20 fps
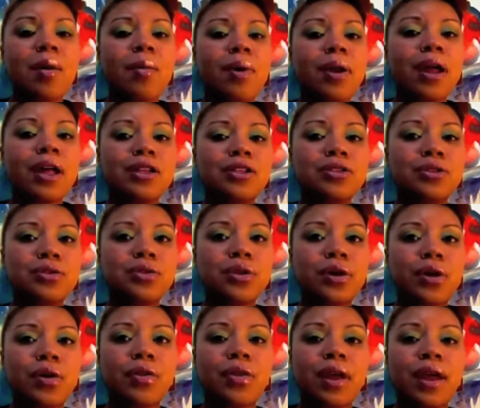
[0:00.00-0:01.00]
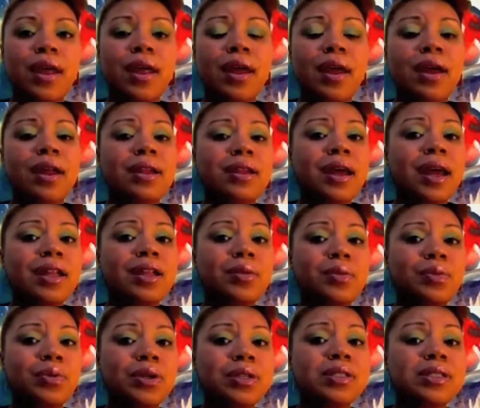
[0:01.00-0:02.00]
But I do know that
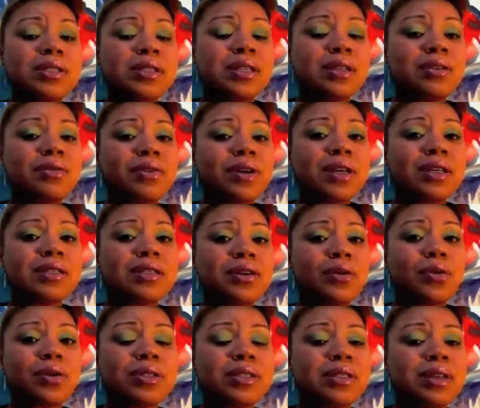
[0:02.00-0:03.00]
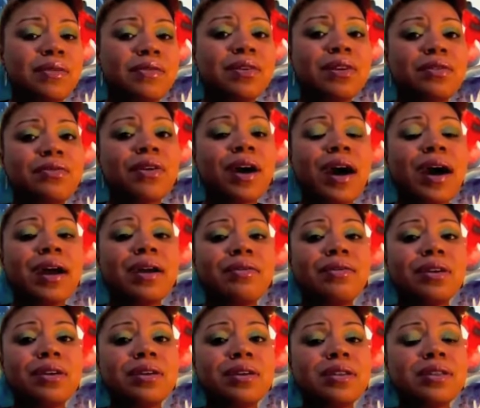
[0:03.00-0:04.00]
90% of us, or
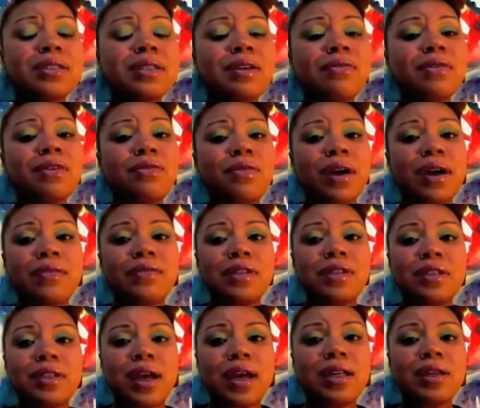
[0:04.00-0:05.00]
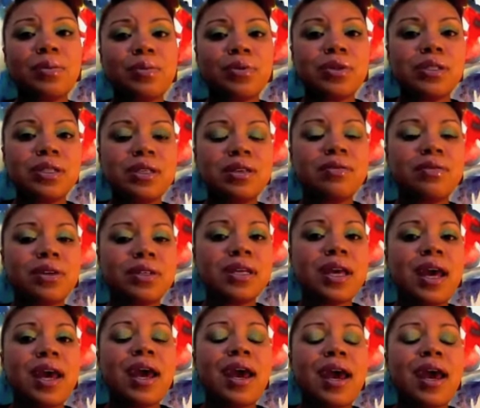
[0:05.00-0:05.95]
75, a good 75 to 90% of us,